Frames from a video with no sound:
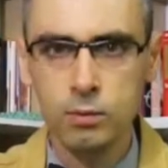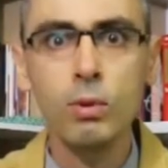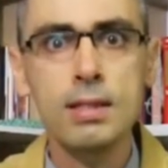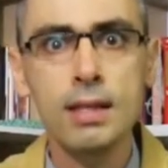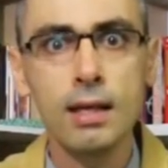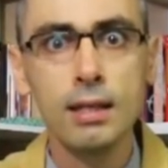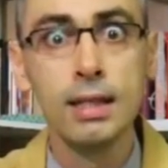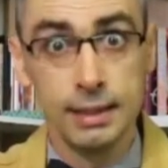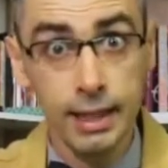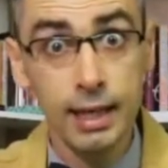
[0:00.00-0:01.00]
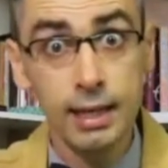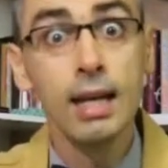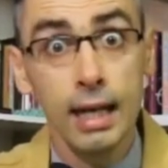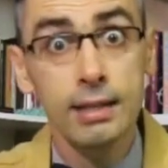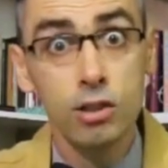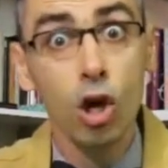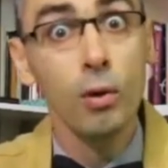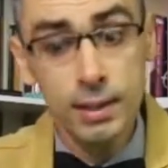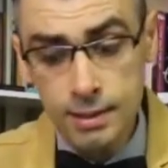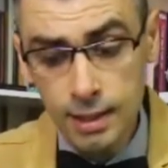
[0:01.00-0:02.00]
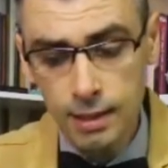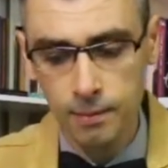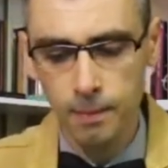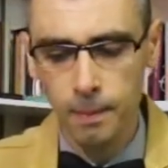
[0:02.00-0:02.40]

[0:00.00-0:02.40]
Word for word: Wassan: "Then let's go and see."